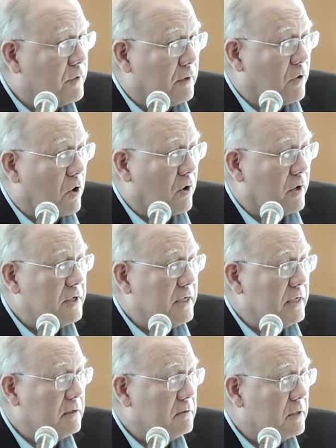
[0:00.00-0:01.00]
of
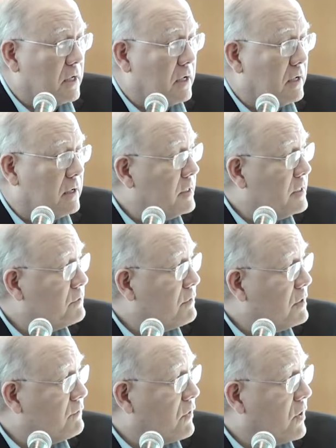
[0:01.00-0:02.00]
R&D is
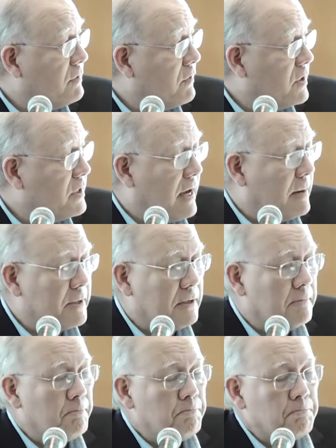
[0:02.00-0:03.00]
is very very dominant.